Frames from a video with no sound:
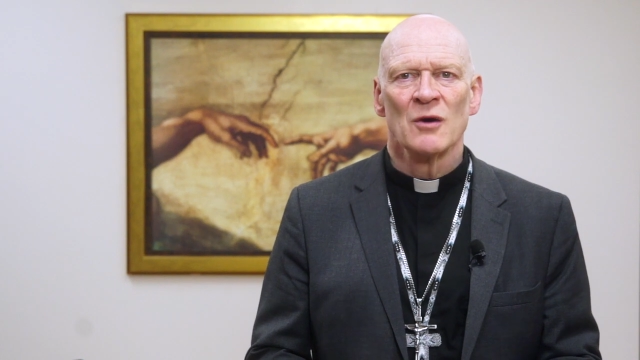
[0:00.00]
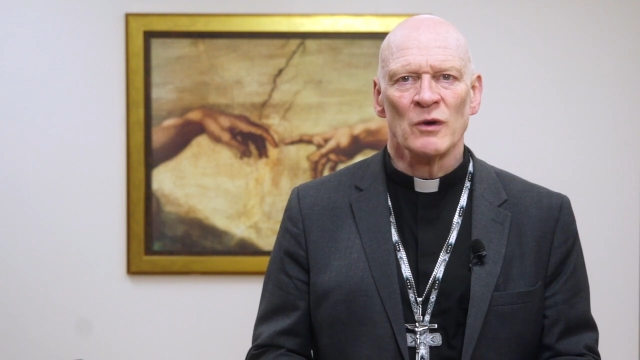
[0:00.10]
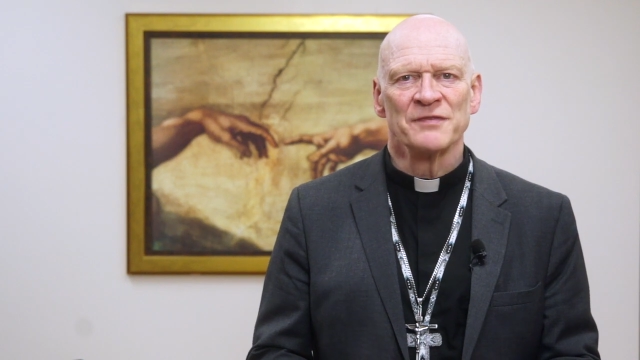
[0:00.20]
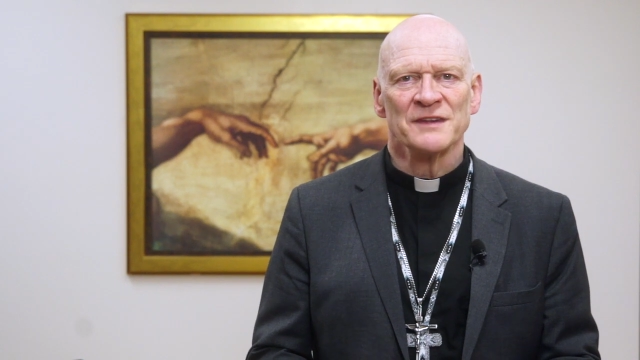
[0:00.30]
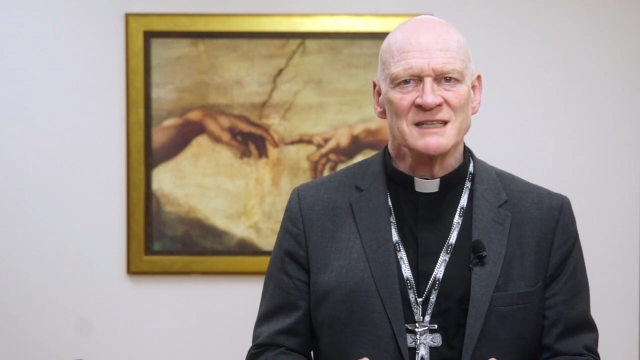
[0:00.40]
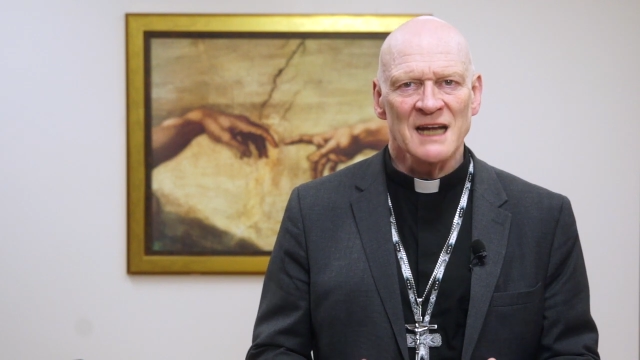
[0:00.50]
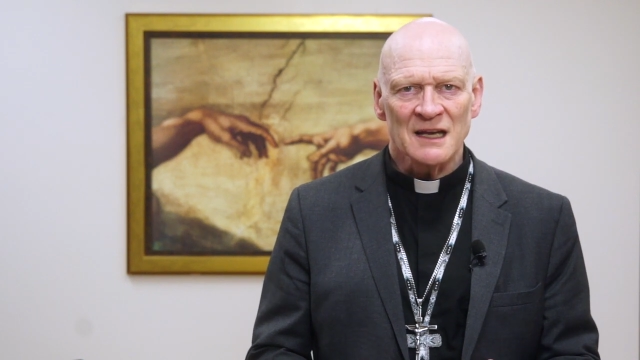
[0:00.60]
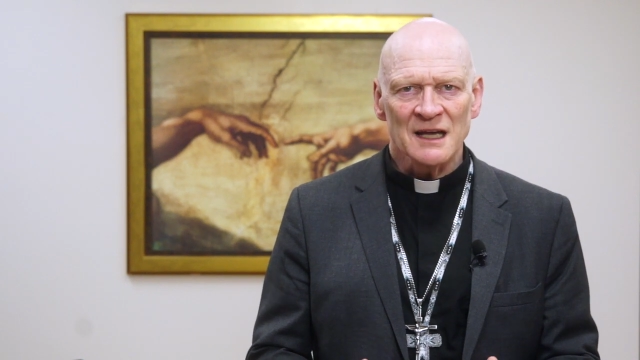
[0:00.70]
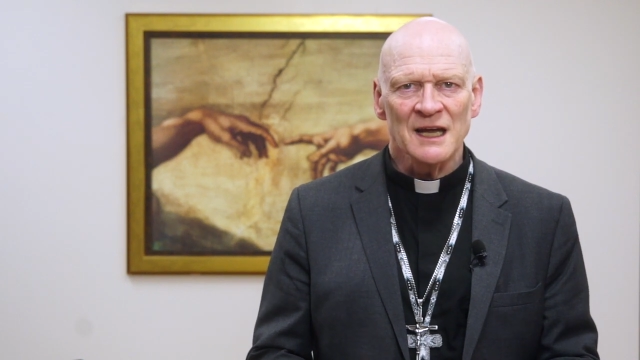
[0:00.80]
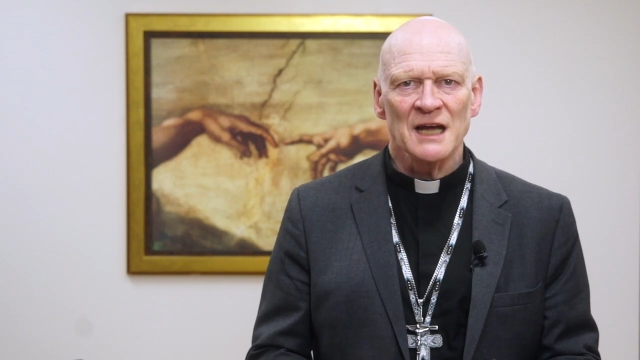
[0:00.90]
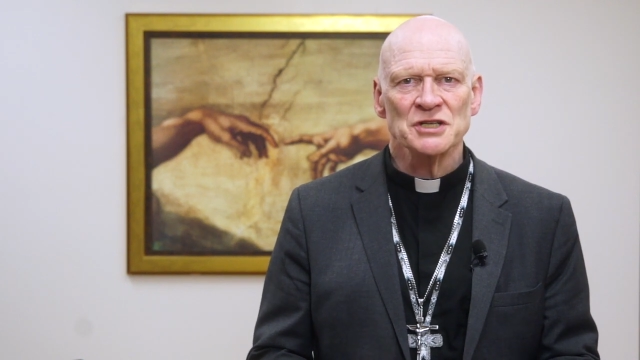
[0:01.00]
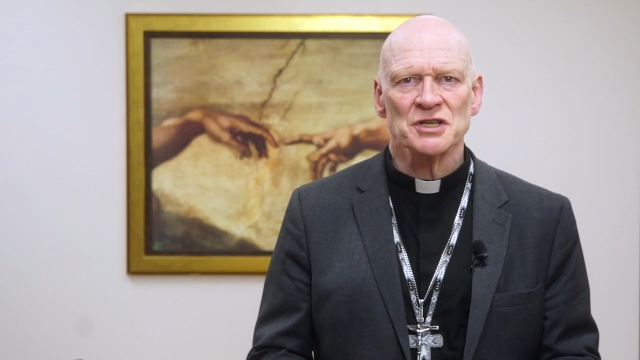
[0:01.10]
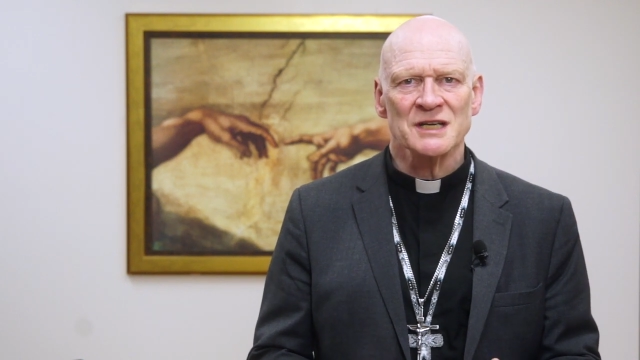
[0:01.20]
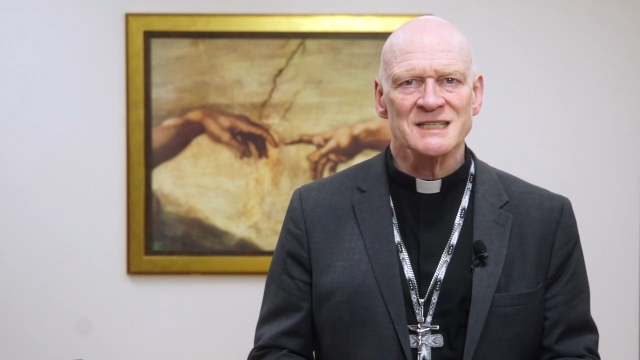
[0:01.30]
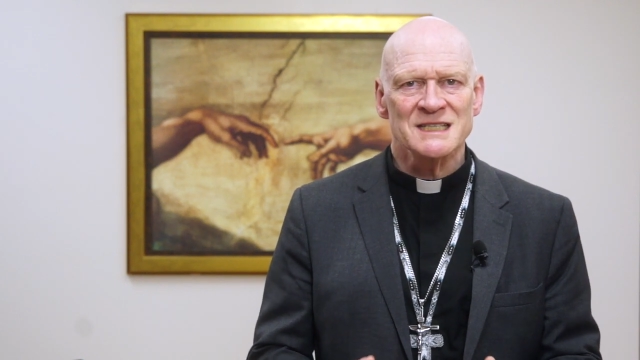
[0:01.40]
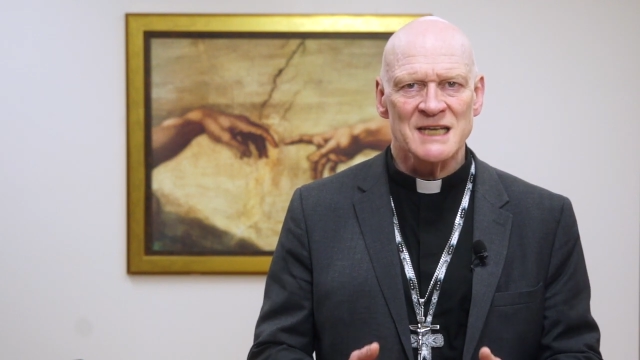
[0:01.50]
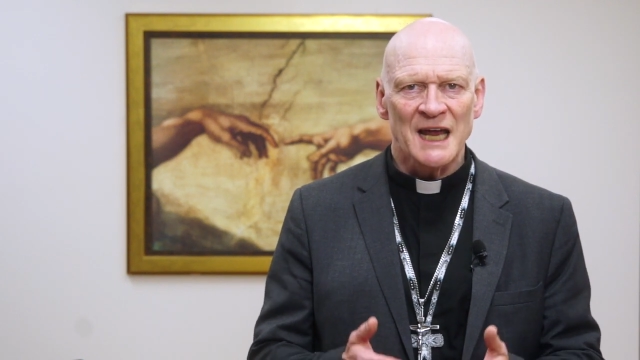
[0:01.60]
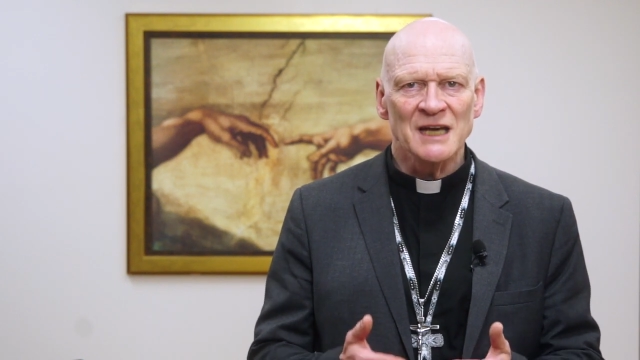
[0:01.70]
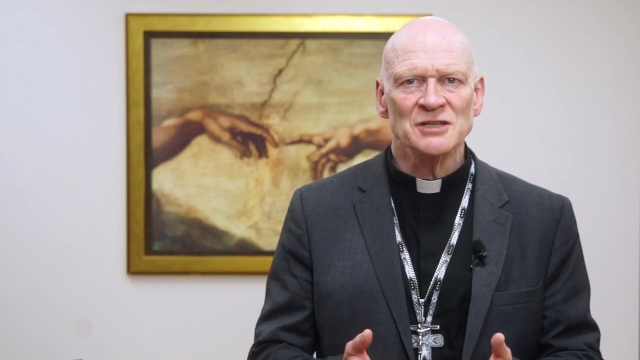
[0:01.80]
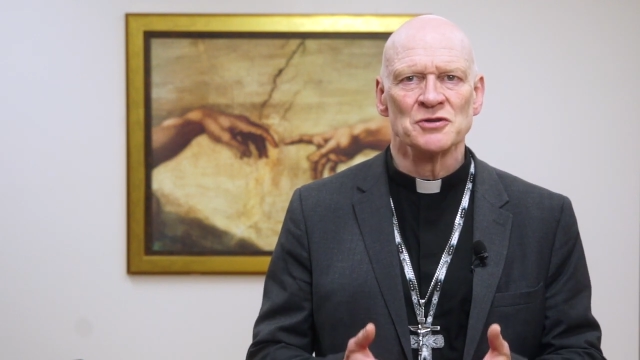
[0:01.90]
what the delegation is
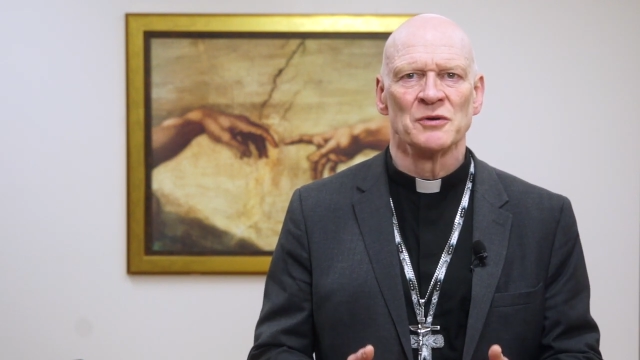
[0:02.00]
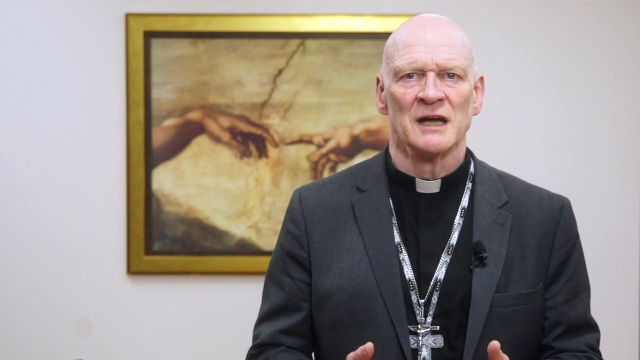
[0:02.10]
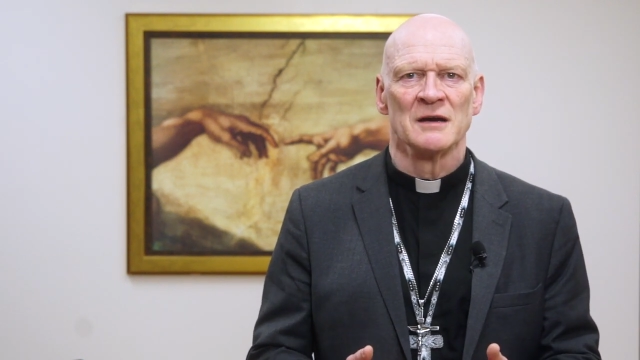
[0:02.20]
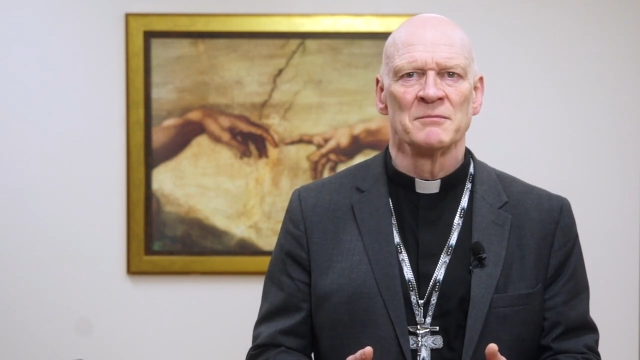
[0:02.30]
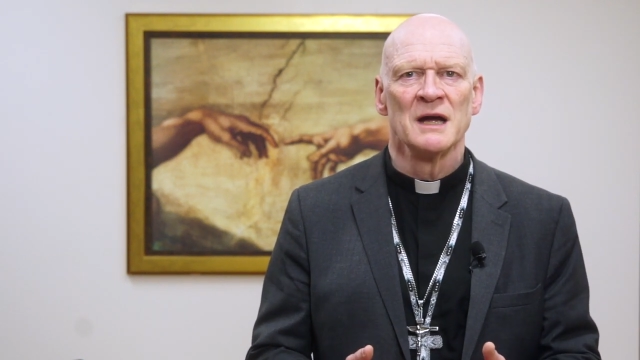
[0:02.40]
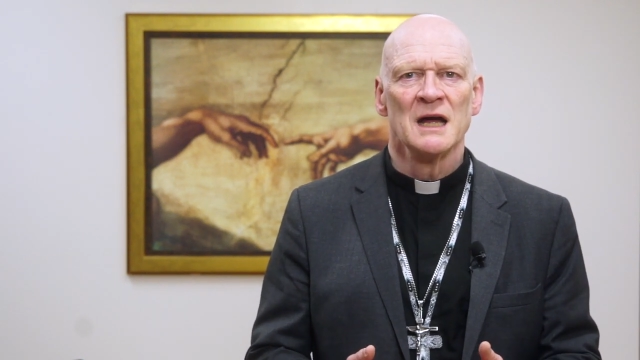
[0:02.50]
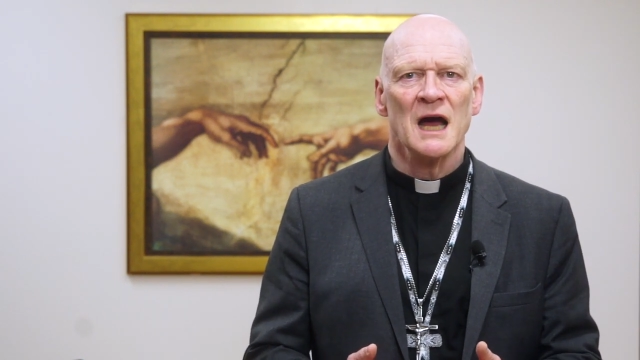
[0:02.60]
saying to him